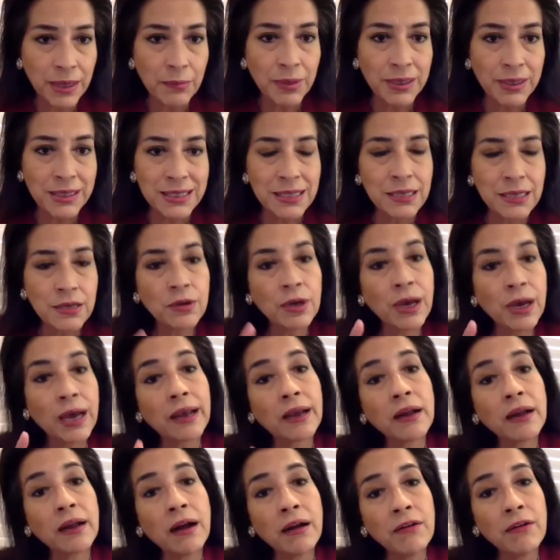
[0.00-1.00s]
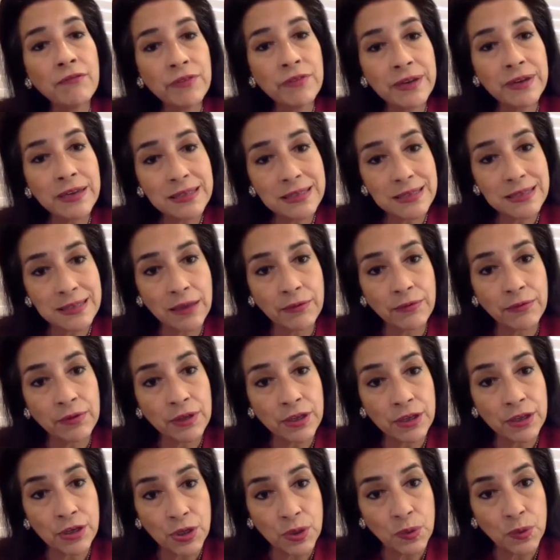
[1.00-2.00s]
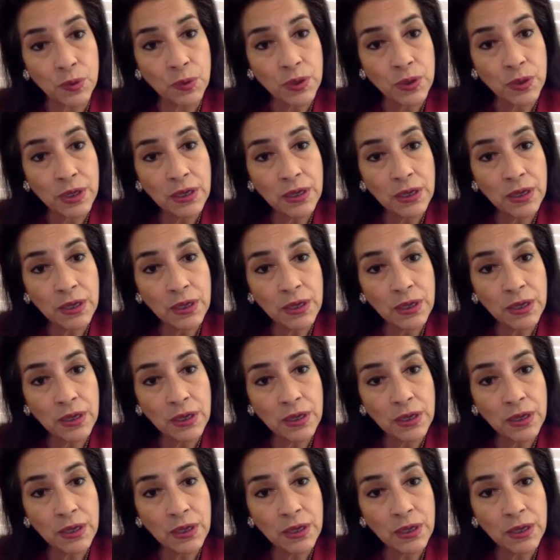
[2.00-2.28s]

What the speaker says: But see, you got a confidence level in you.